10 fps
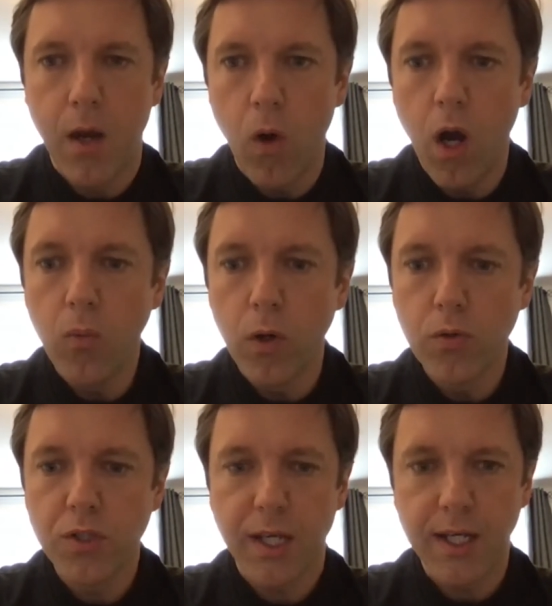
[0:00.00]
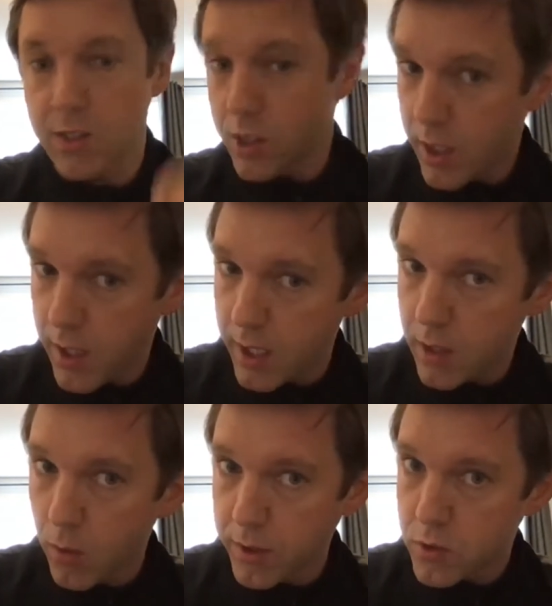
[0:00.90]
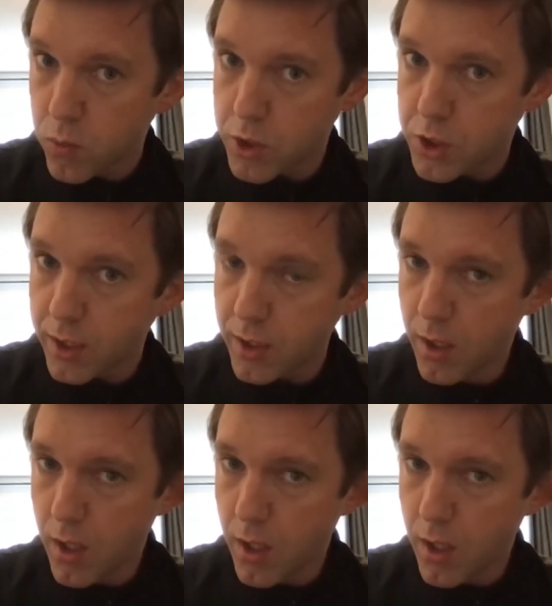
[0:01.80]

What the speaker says: What I will say to anyone that's watching,